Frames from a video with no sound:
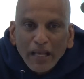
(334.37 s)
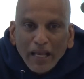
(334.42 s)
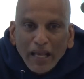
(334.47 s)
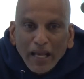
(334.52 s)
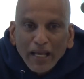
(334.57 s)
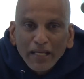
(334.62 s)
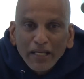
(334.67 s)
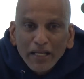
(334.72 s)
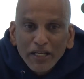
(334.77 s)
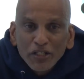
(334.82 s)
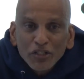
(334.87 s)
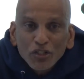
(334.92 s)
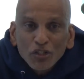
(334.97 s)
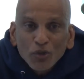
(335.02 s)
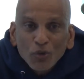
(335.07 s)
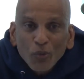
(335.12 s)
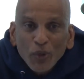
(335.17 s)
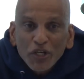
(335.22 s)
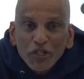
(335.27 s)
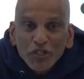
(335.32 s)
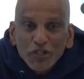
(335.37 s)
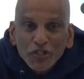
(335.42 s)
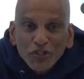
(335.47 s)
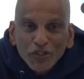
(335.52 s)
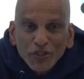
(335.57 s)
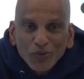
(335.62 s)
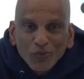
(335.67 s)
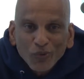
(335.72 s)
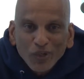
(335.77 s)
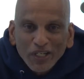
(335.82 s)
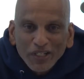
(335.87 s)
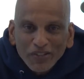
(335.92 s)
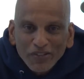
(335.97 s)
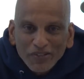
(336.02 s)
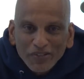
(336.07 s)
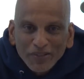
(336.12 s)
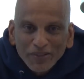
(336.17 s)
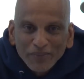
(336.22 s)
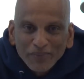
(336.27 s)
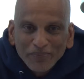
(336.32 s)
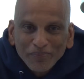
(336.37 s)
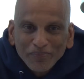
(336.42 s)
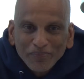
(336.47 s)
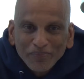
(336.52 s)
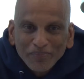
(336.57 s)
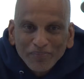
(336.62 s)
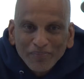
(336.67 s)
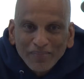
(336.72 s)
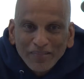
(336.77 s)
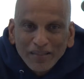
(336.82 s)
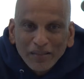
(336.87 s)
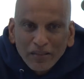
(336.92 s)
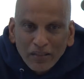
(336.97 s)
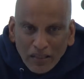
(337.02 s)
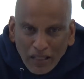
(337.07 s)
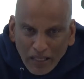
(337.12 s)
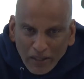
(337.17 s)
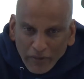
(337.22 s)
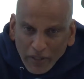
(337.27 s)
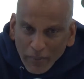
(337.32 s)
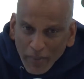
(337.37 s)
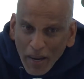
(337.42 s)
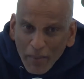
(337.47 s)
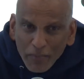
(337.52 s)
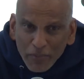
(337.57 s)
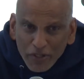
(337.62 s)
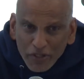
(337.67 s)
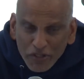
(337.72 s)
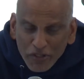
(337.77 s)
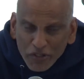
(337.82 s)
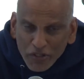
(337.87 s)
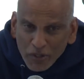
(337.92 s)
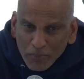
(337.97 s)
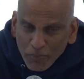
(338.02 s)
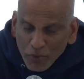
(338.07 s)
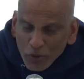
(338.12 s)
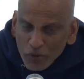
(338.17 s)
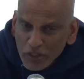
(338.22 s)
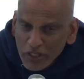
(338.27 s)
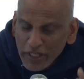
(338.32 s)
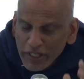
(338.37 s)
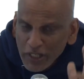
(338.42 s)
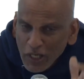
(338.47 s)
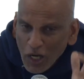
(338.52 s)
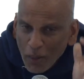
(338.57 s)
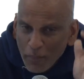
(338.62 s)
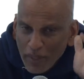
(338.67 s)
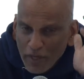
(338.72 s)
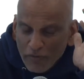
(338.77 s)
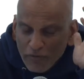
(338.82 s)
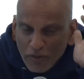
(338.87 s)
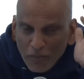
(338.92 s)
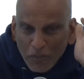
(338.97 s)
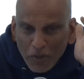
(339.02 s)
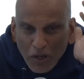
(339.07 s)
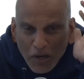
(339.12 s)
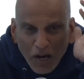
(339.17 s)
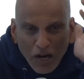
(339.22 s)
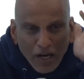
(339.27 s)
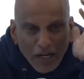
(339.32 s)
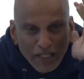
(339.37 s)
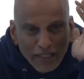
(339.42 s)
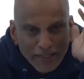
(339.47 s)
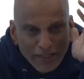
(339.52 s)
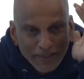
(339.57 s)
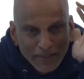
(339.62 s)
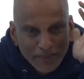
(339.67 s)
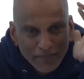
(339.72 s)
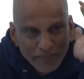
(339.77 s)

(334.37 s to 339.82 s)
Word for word: And his question was remember, this is supposedly coming from God